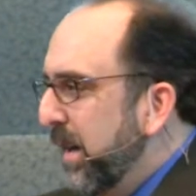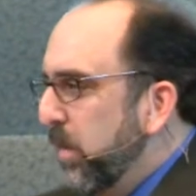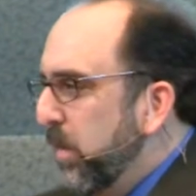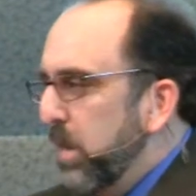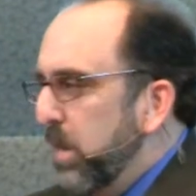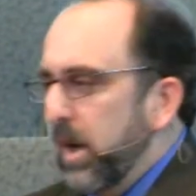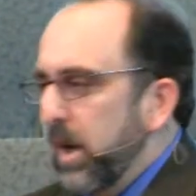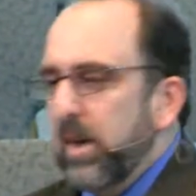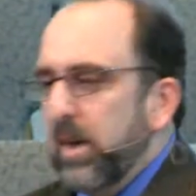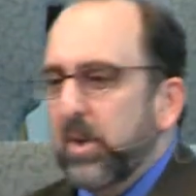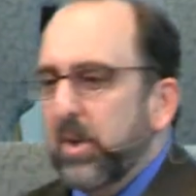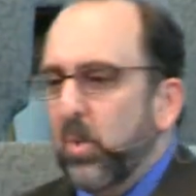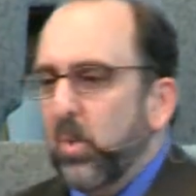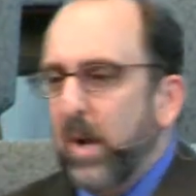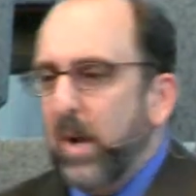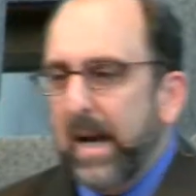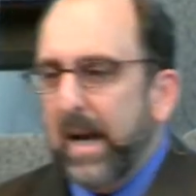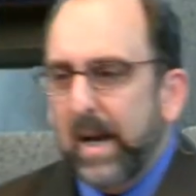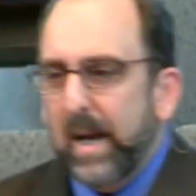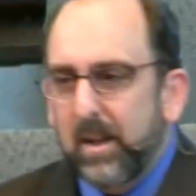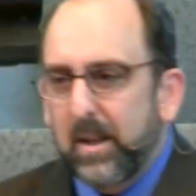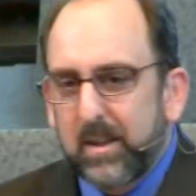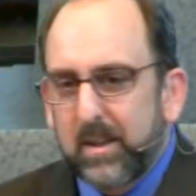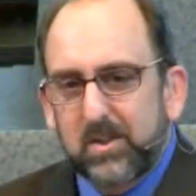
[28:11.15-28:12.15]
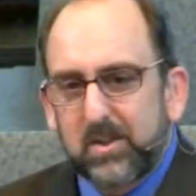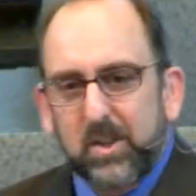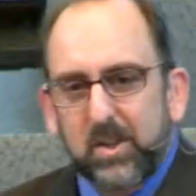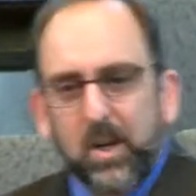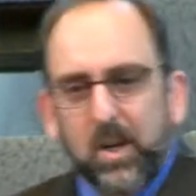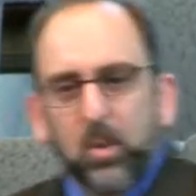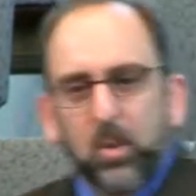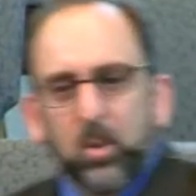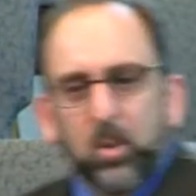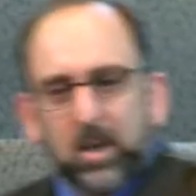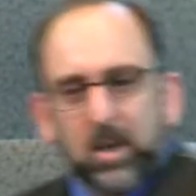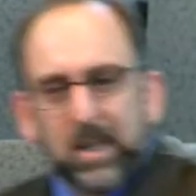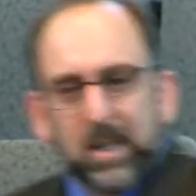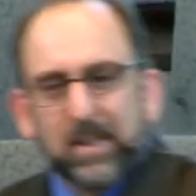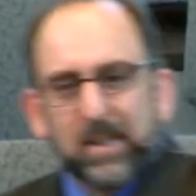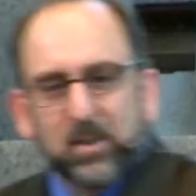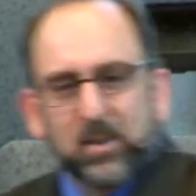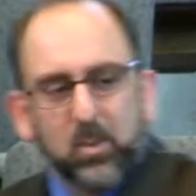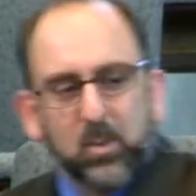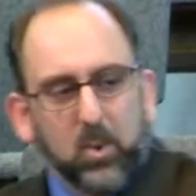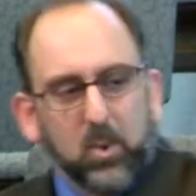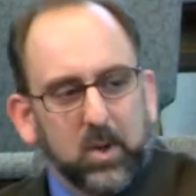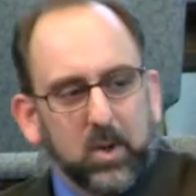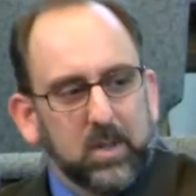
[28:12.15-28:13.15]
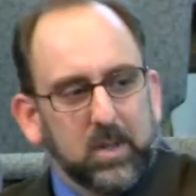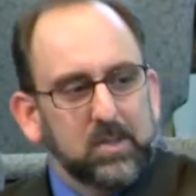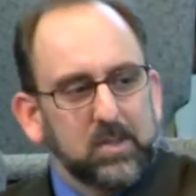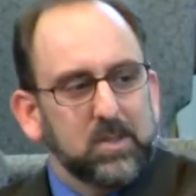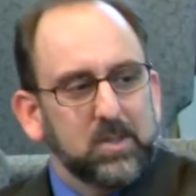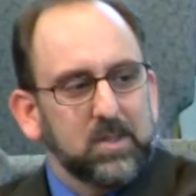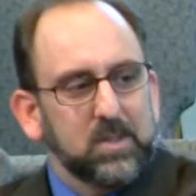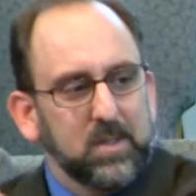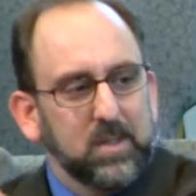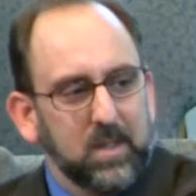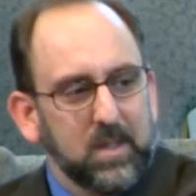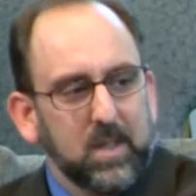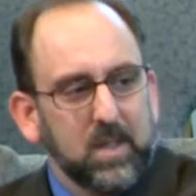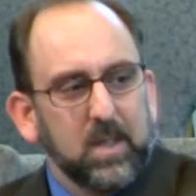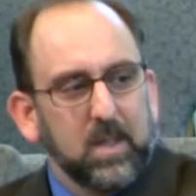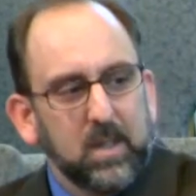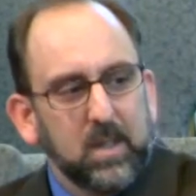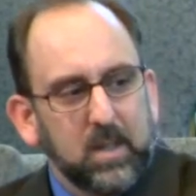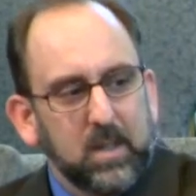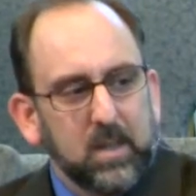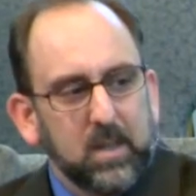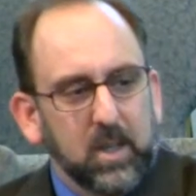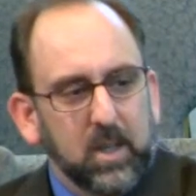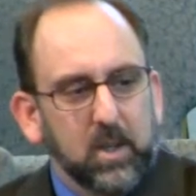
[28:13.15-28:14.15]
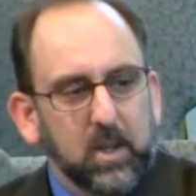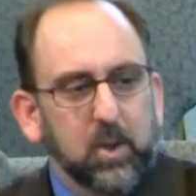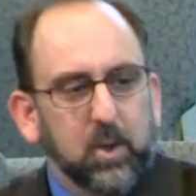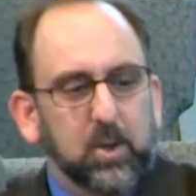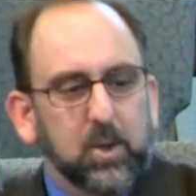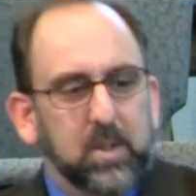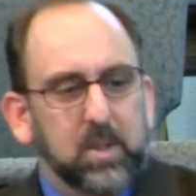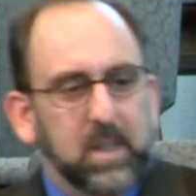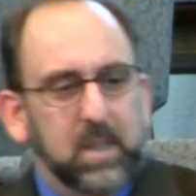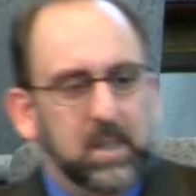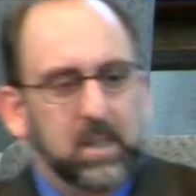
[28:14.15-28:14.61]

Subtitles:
but all the while it's all working towards the goal that